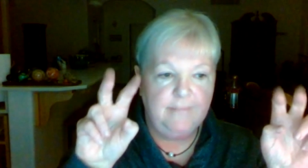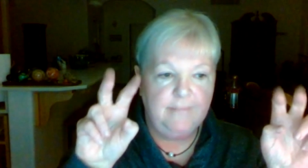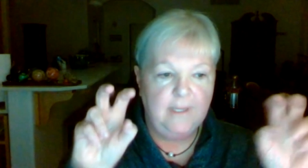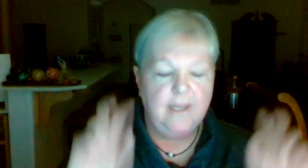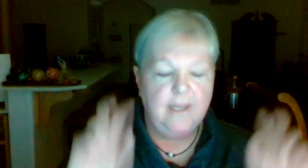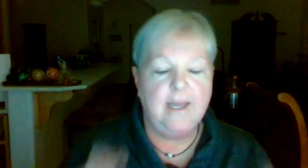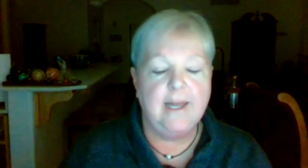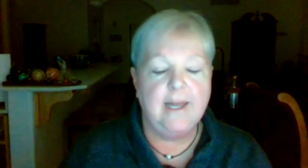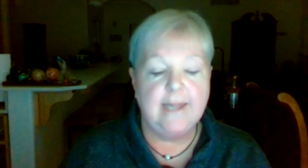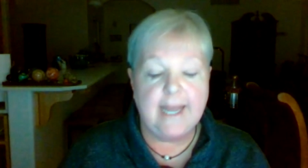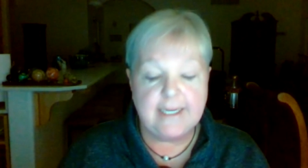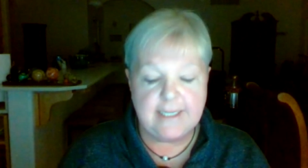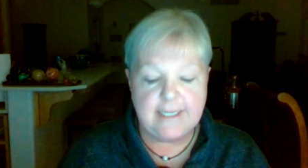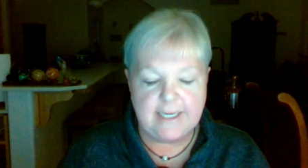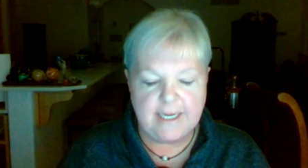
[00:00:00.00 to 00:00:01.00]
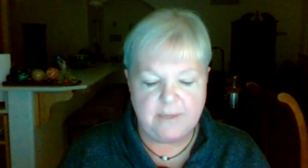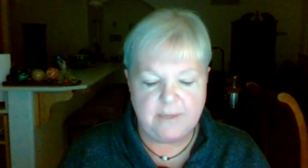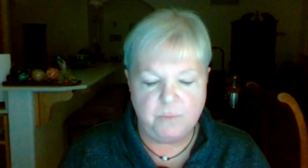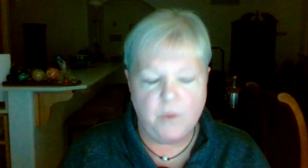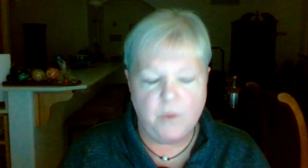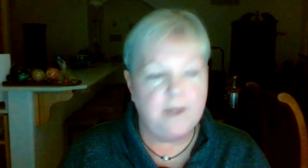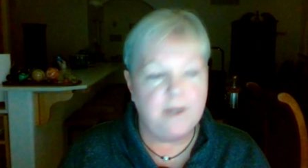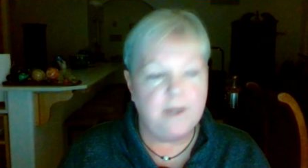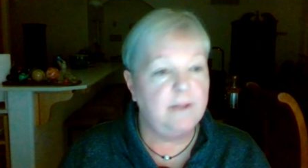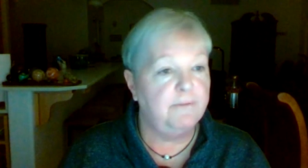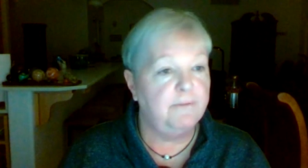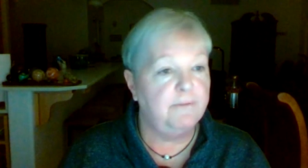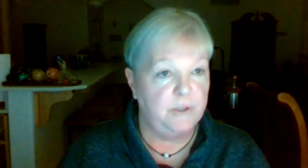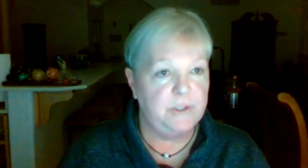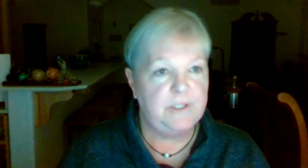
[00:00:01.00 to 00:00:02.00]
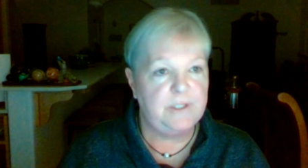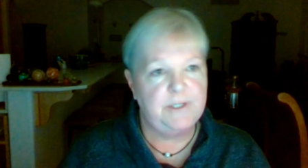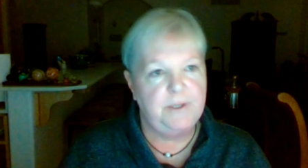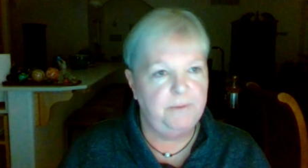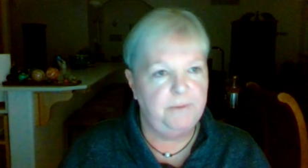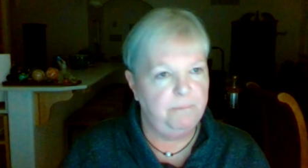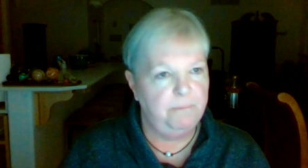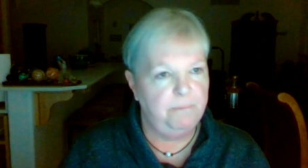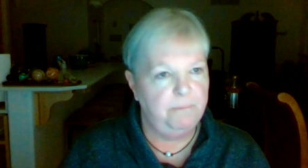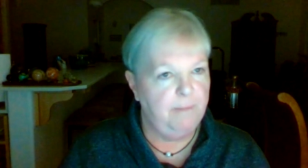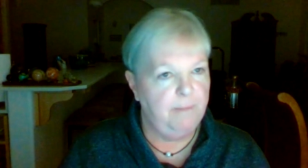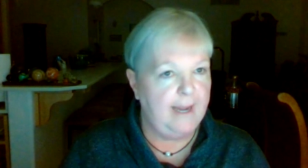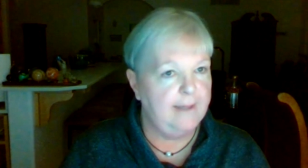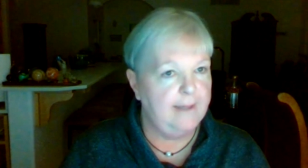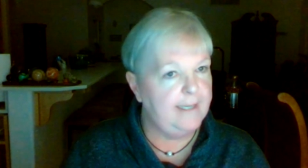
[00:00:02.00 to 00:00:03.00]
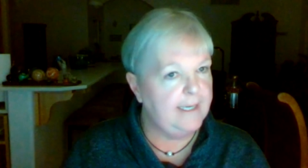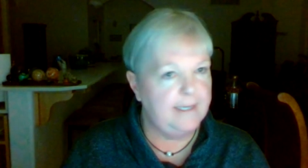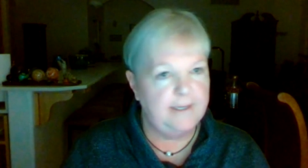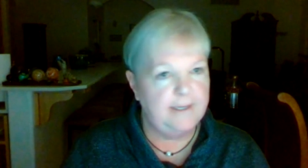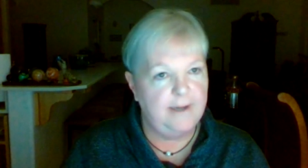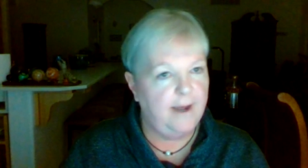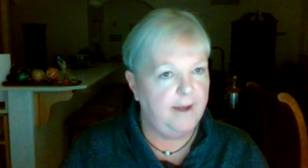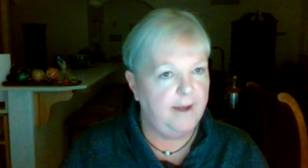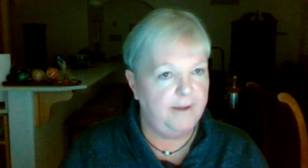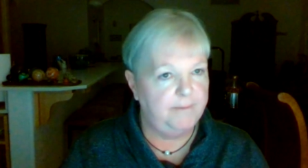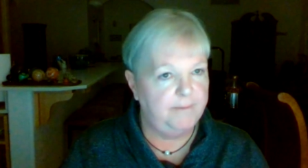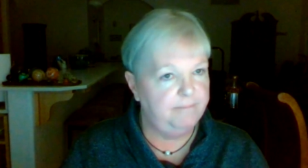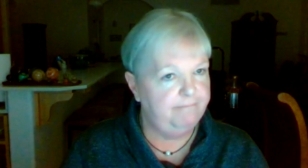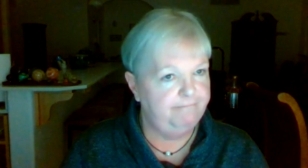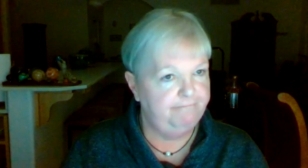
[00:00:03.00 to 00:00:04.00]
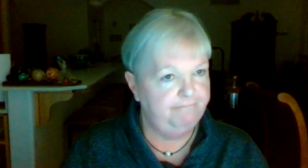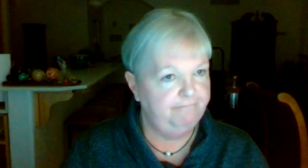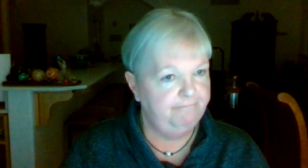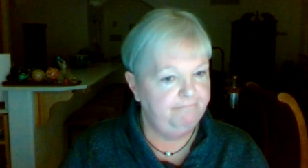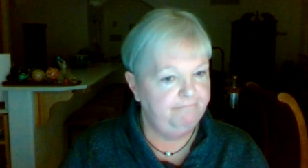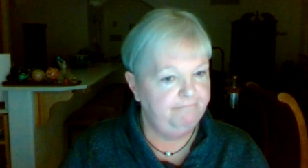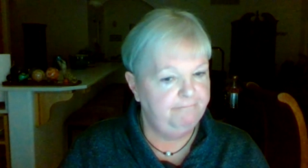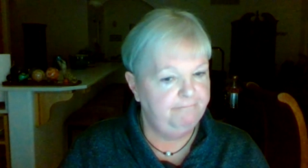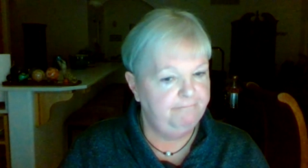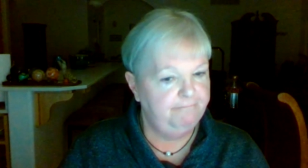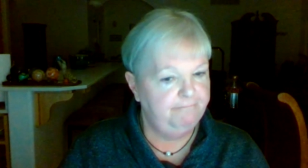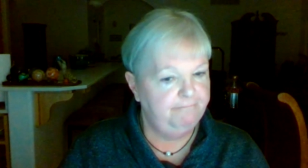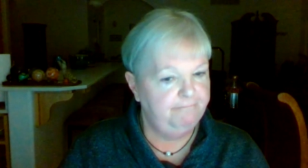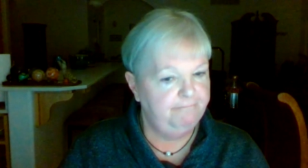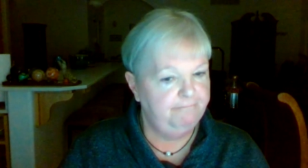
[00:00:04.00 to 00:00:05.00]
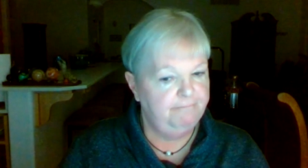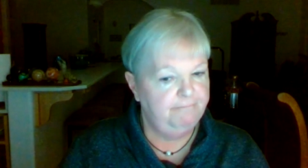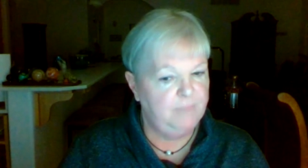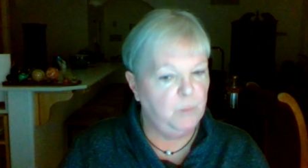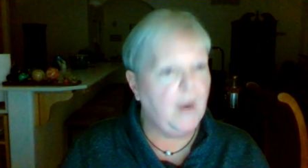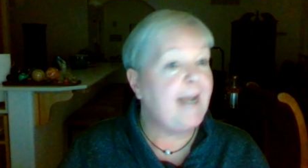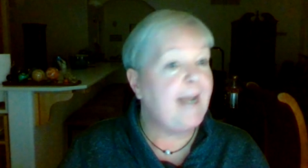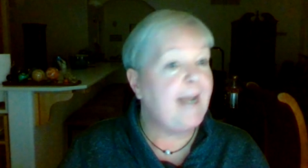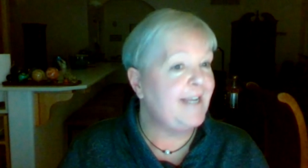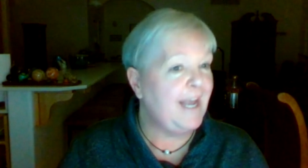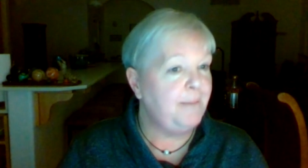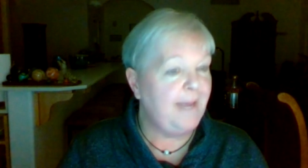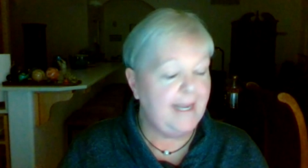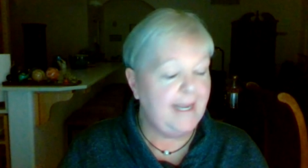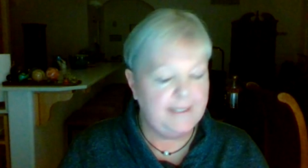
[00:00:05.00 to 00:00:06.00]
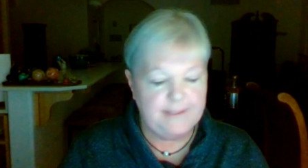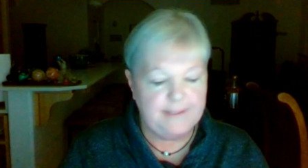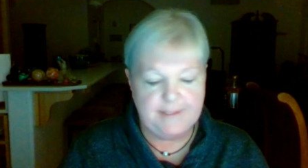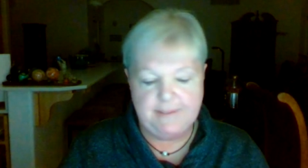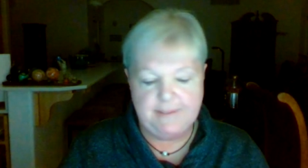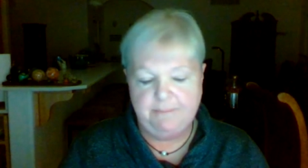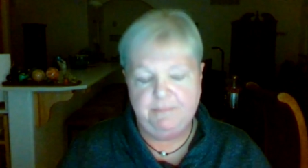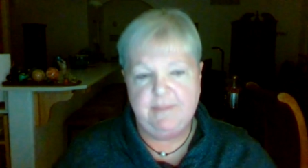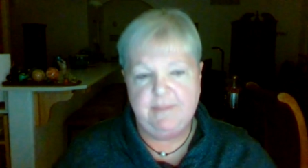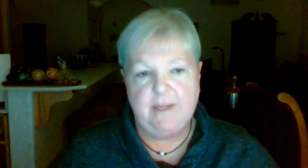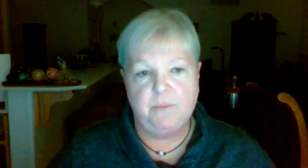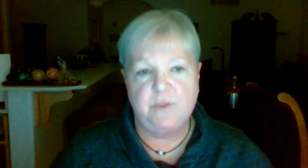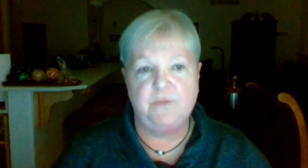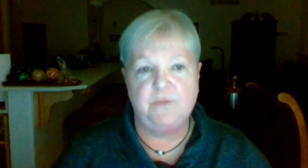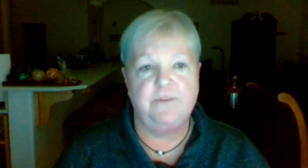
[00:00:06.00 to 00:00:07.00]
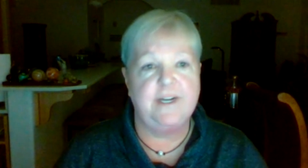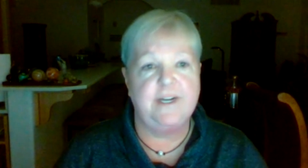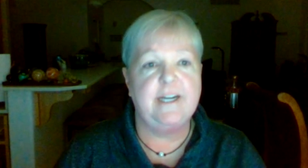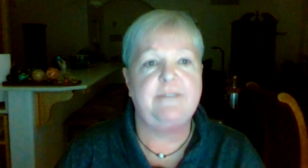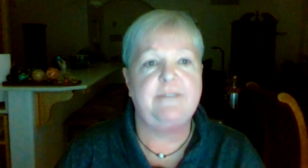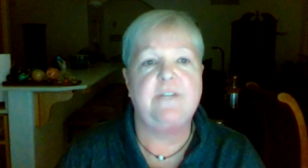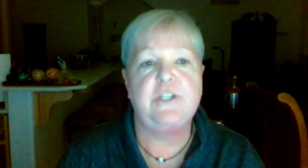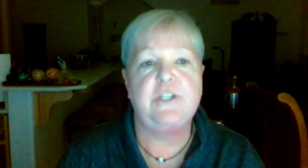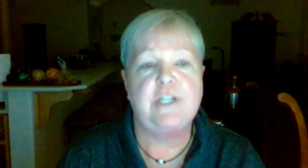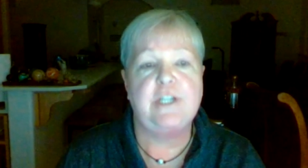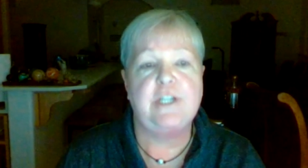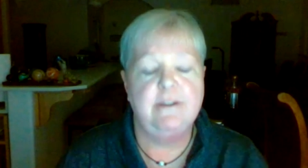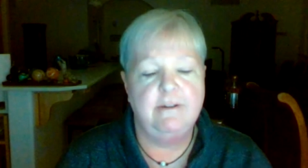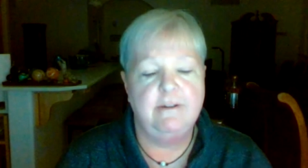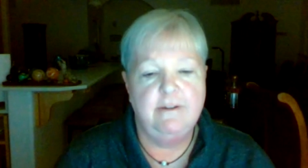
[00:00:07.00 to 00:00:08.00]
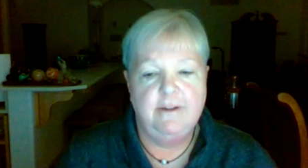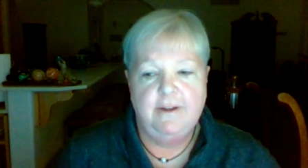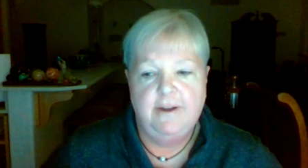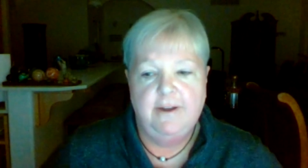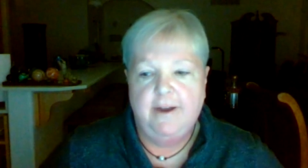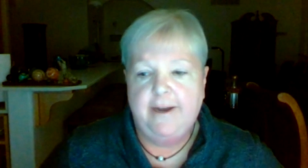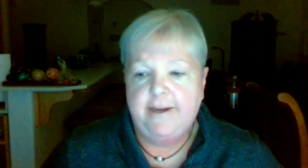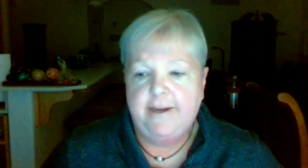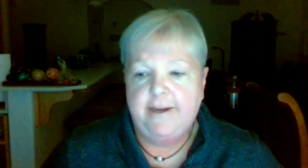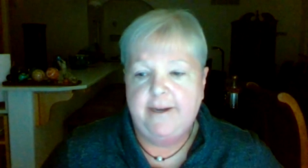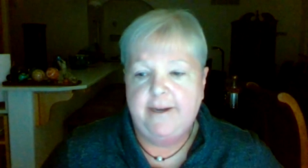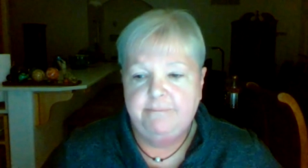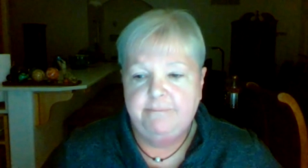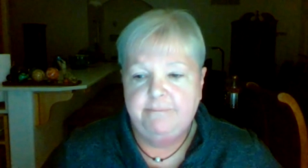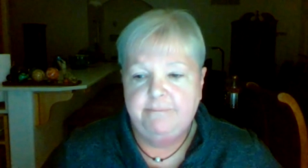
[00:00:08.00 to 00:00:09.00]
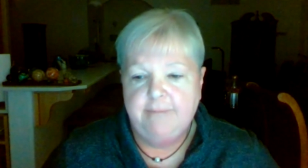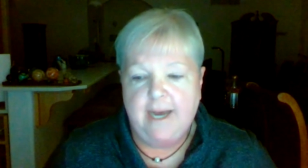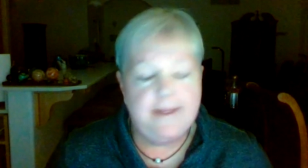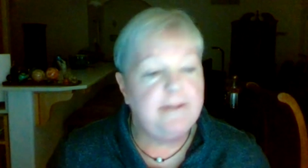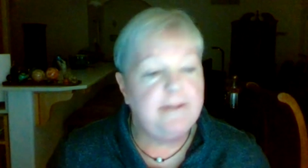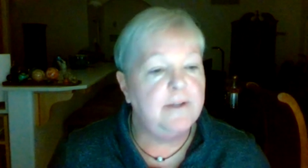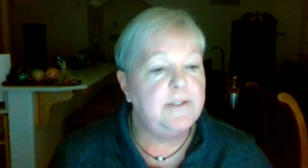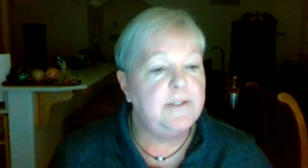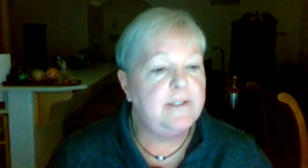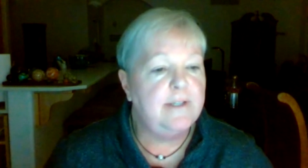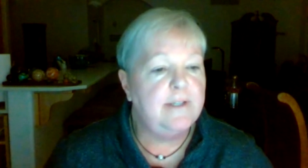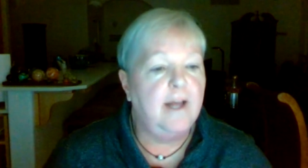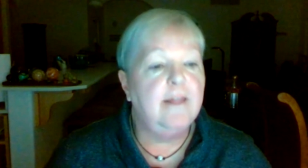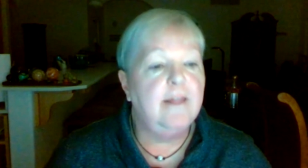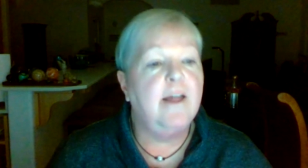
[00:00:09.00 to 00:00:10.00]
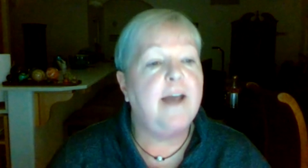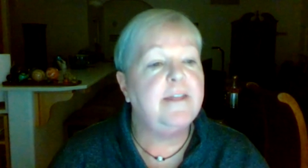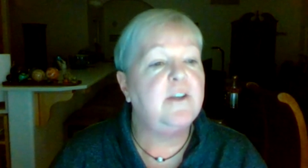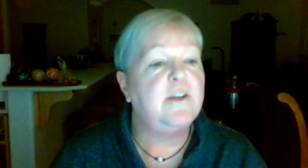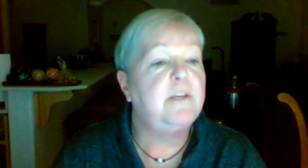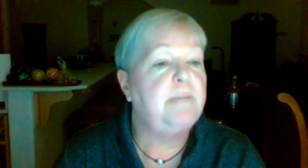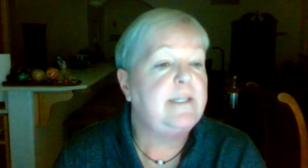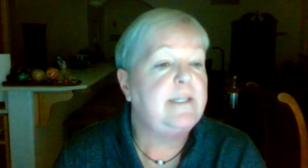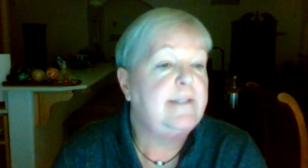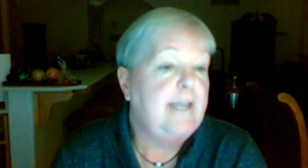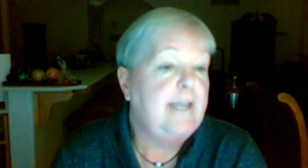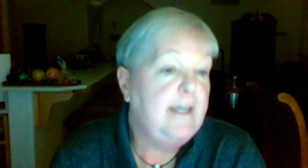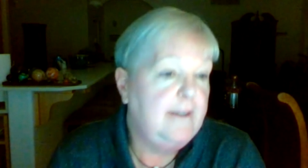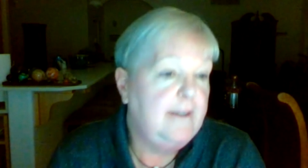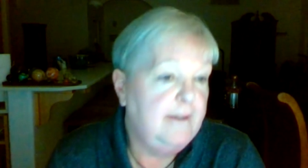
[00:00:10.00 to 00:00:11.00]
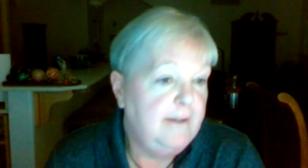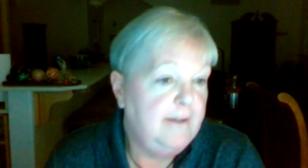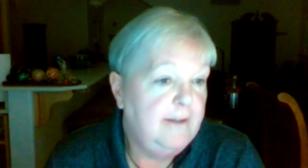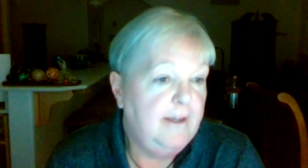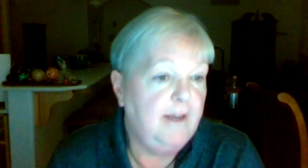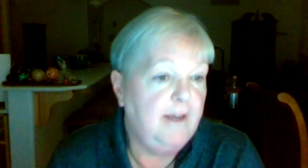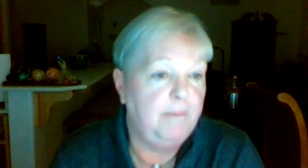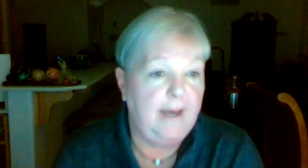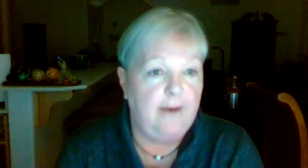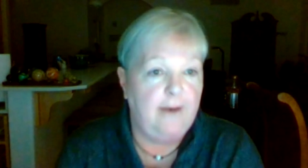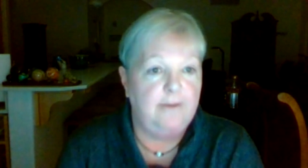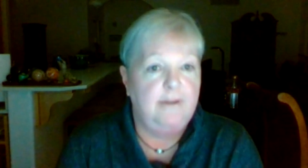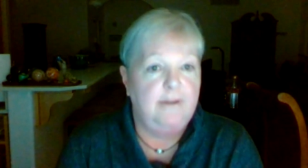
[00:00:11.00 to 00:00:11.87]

elected in one of the first mail in um, write in campaigns that was very fishy. Um, I think there's a lot that could be said about